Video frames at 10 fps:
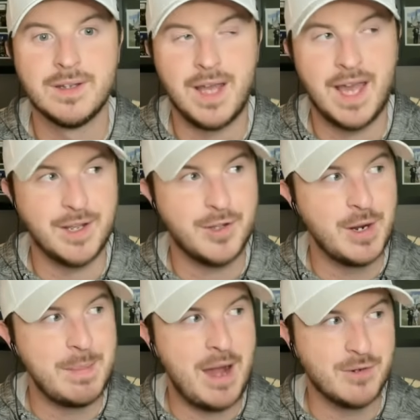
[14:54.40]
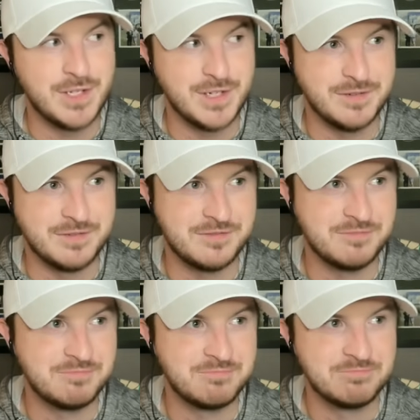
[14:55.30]
had a good amount of
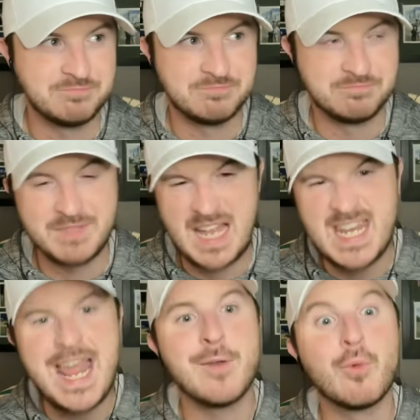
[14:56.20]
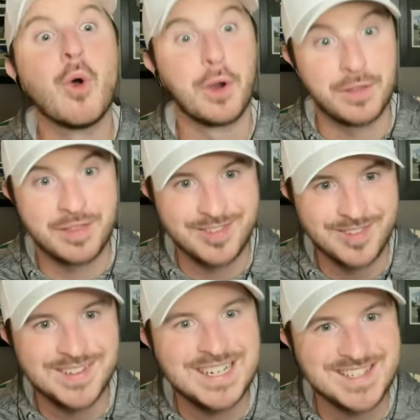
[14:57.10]
net worth.
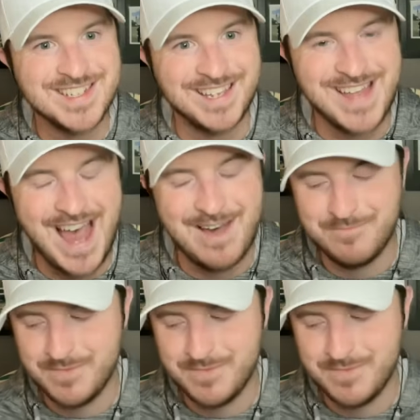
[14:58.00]
Let's say that.